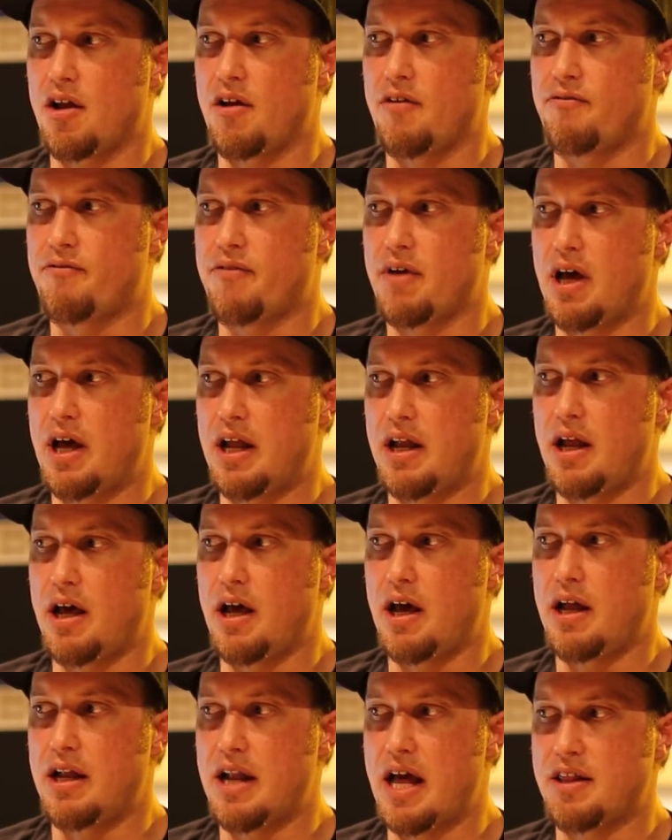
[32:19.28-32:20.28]
of
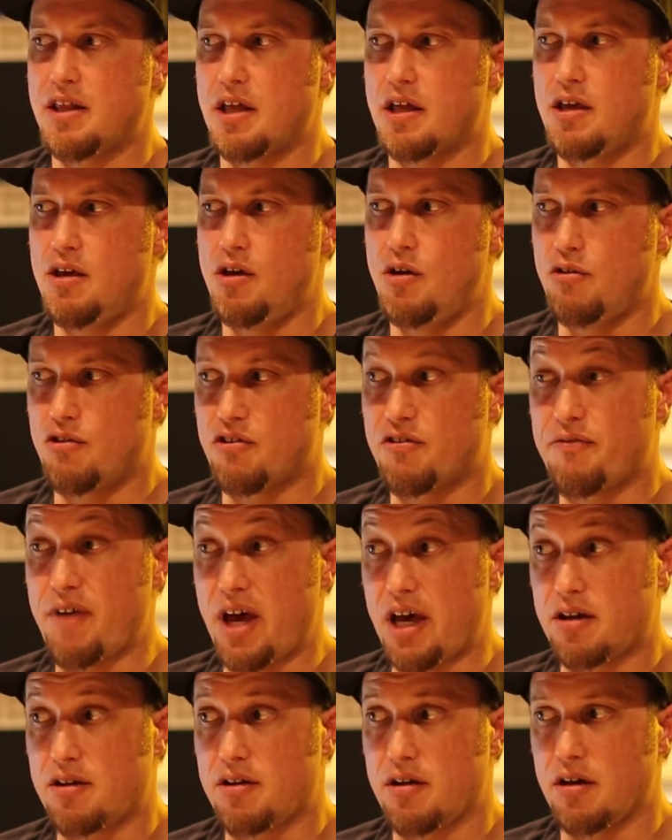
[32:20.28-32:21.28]
another huge
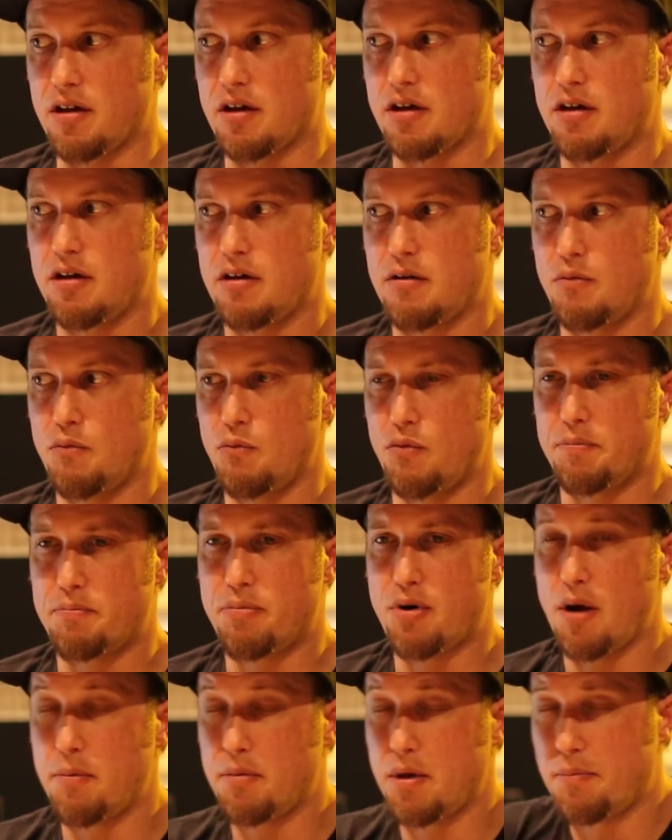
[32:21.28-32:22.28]
factor would
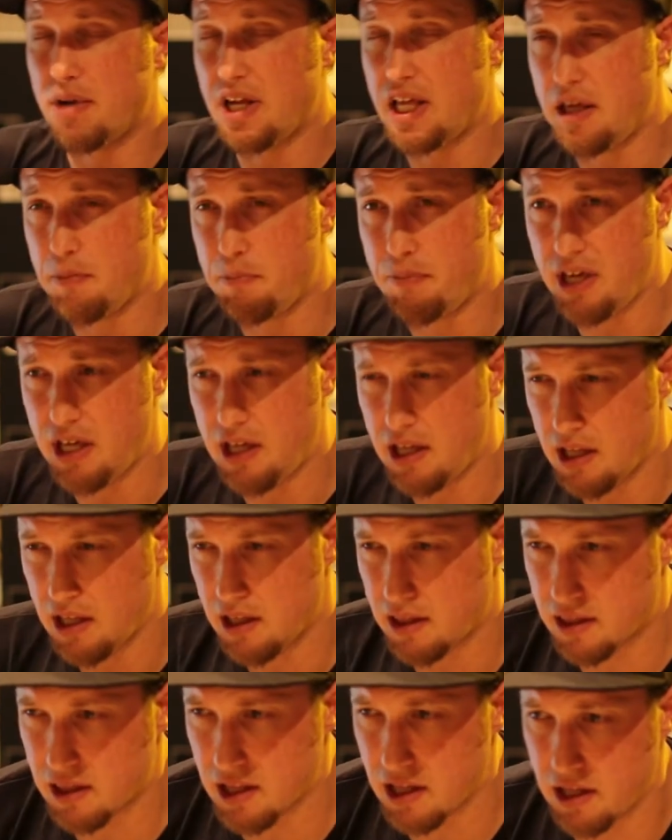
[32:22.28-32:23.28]
probably be
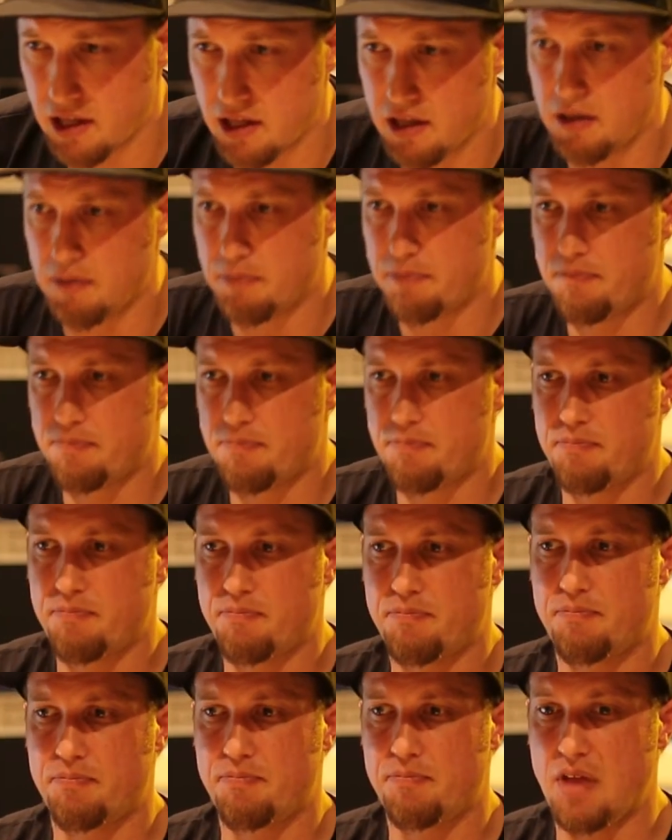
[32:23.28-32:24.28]

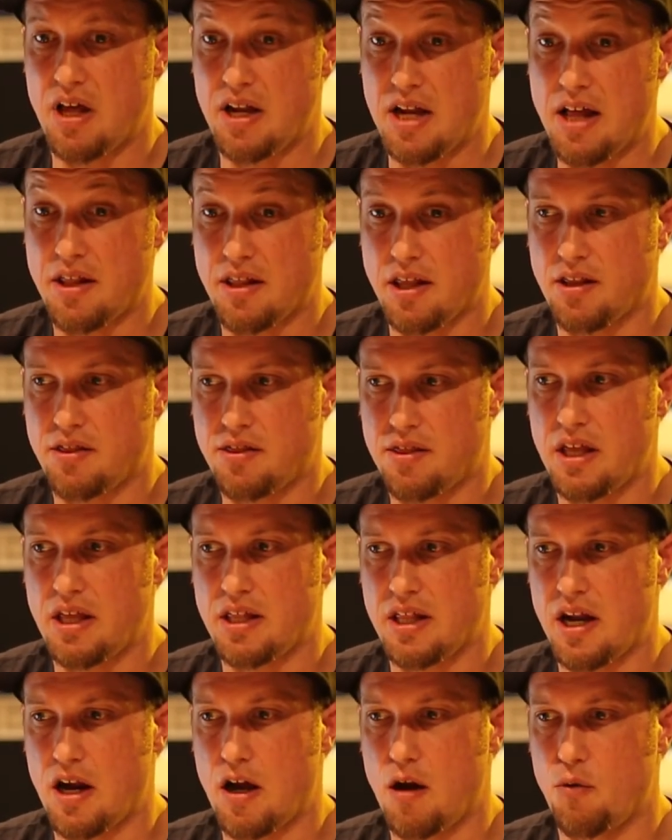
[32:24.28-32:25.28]
another
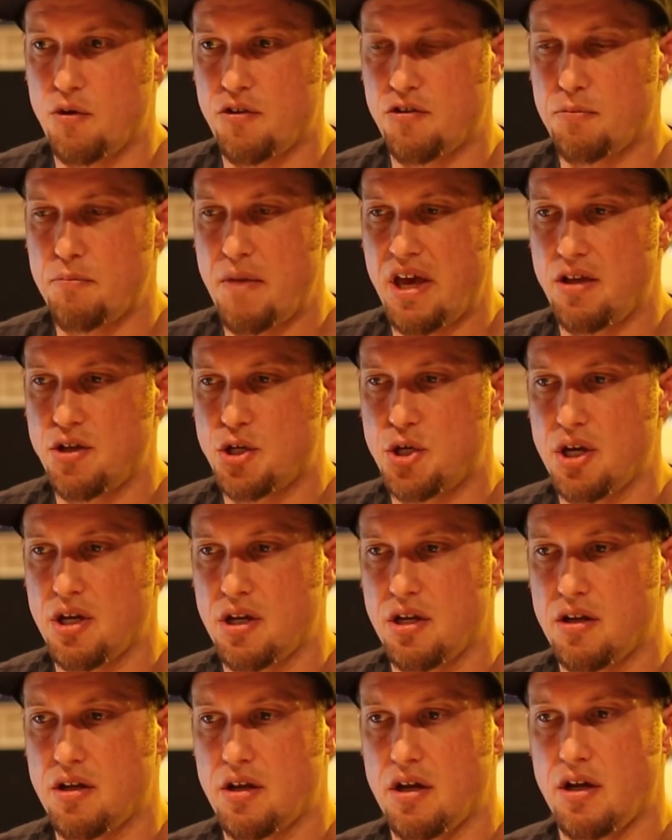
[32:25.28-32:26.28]
thing that I was
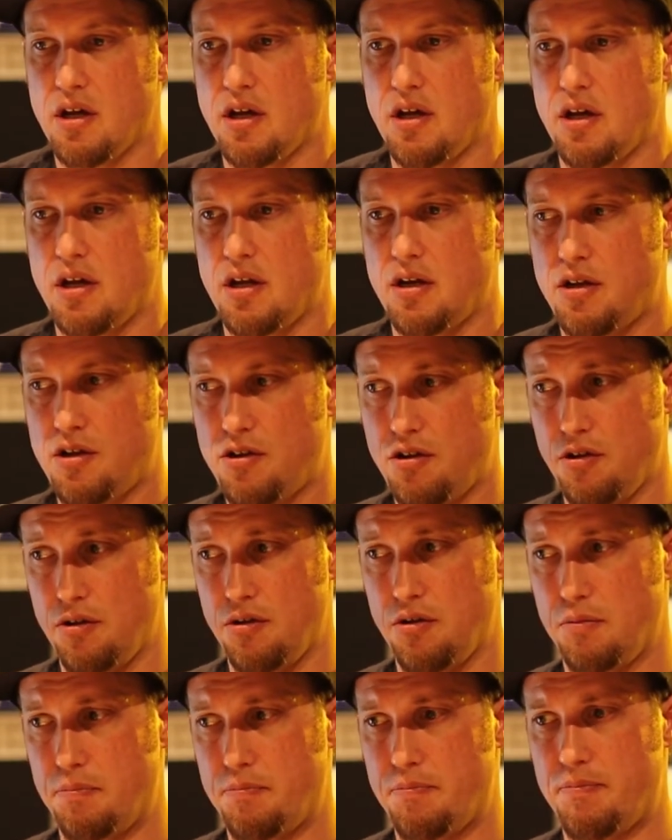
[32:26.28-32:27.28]
mentioned
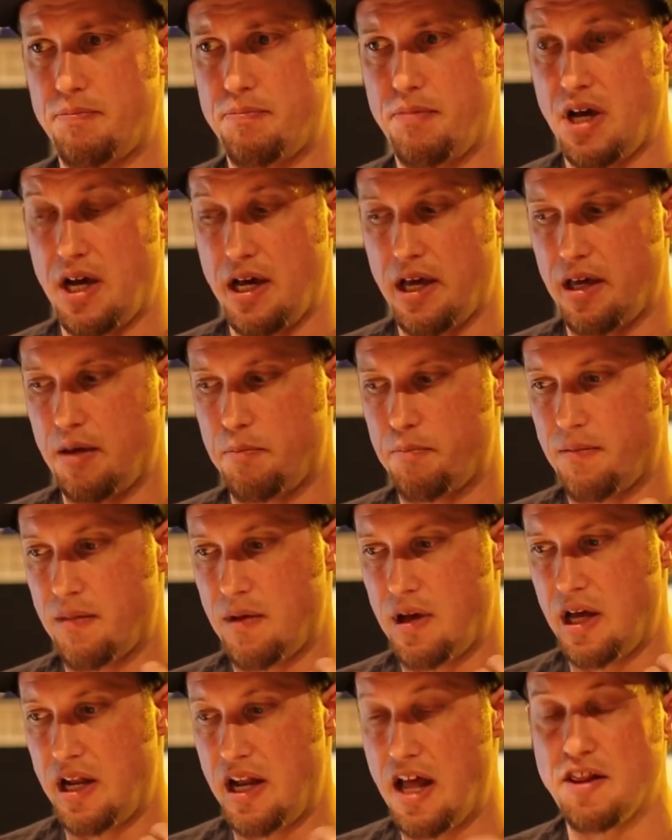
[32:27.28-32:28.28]
to by
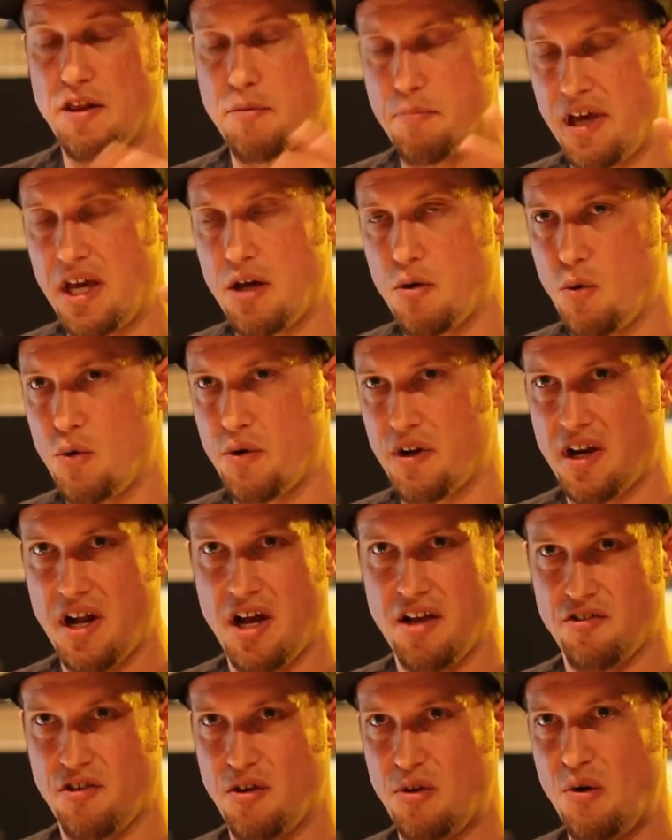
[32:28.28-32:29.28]
another big
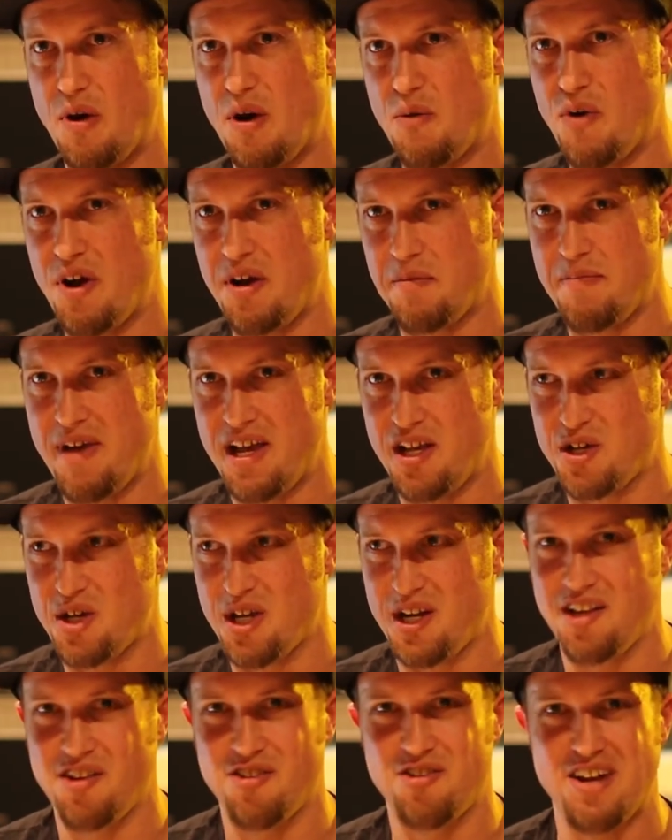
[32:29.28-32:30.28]
organizer who I won't
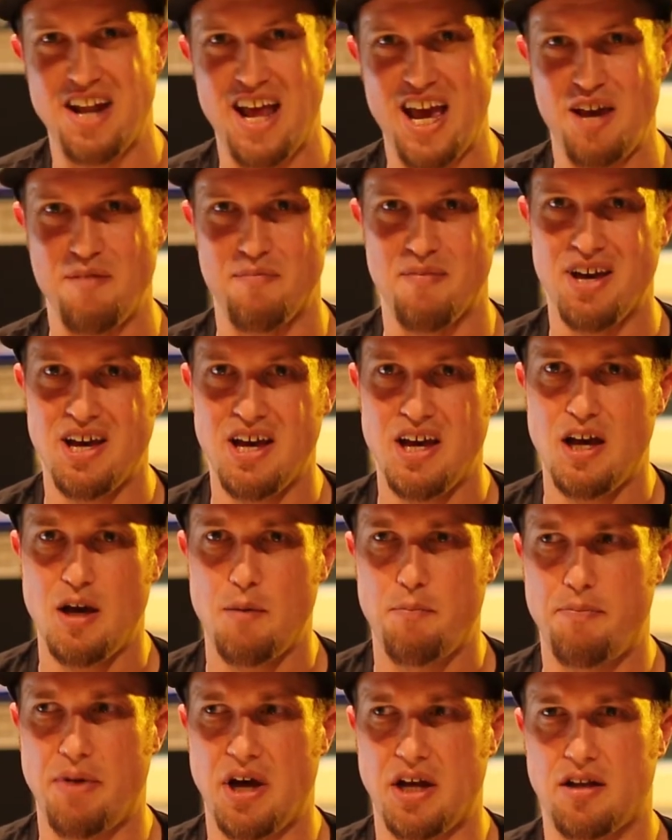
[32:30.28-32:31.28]
mention his name,
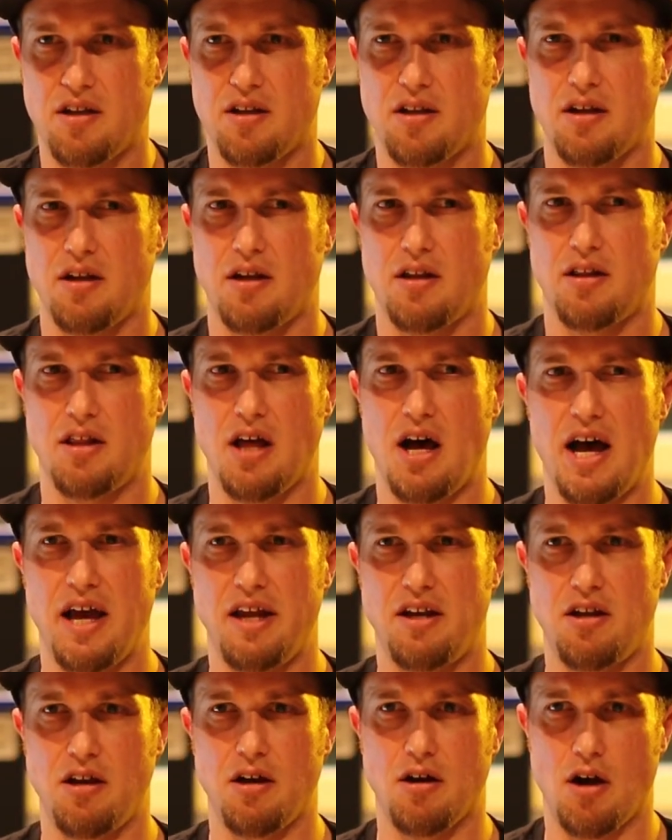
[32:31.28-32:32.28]
but the
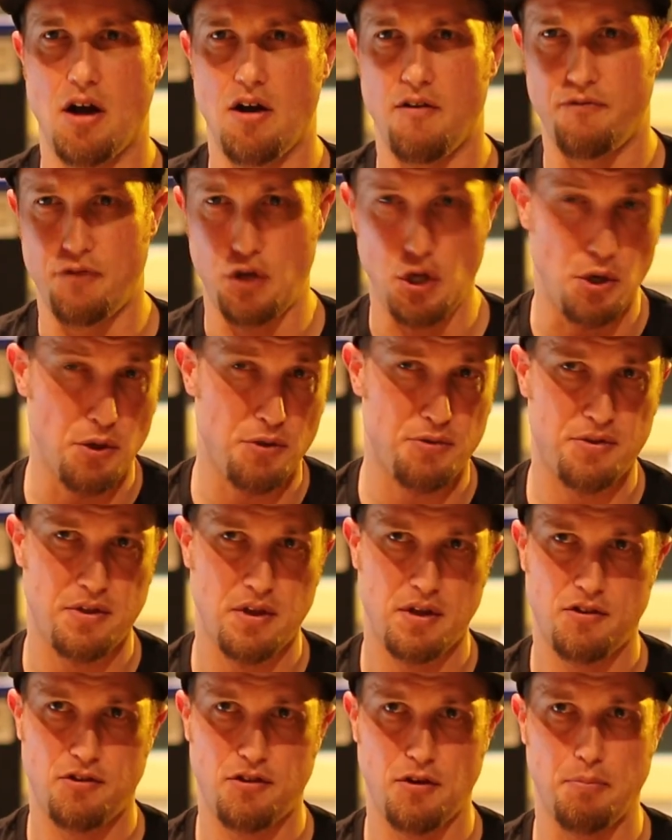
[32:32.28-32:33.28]
idea of youth
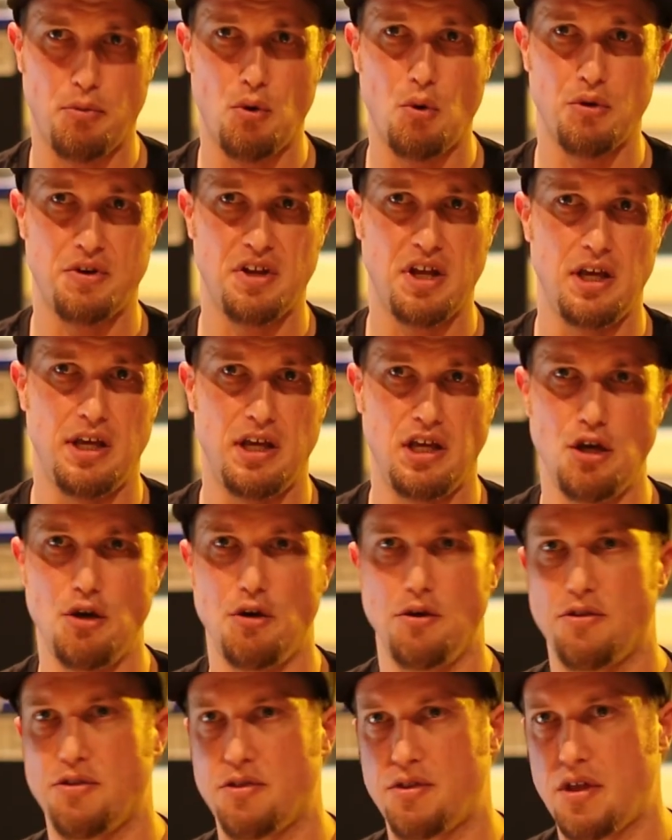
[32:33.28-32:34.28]
supporting
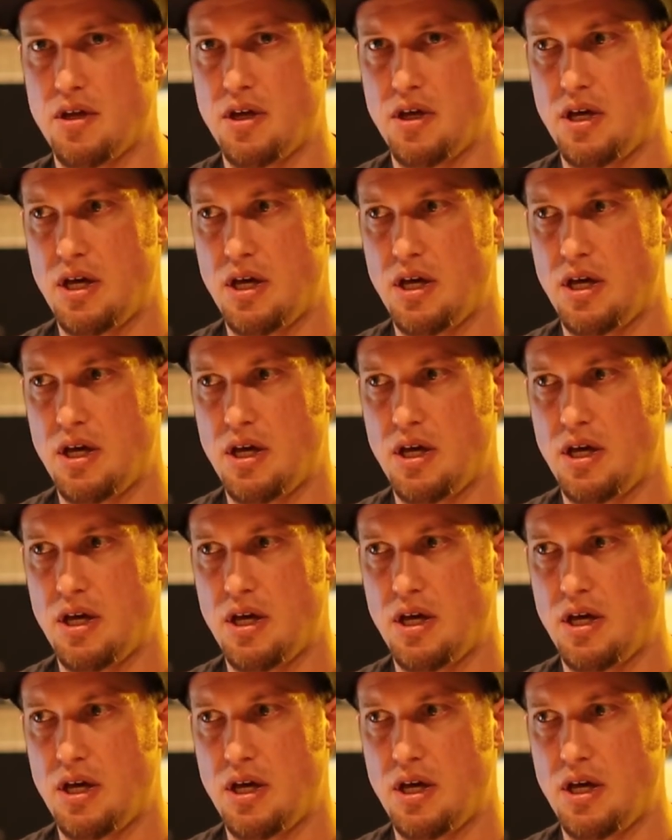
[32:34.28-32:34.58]
youth.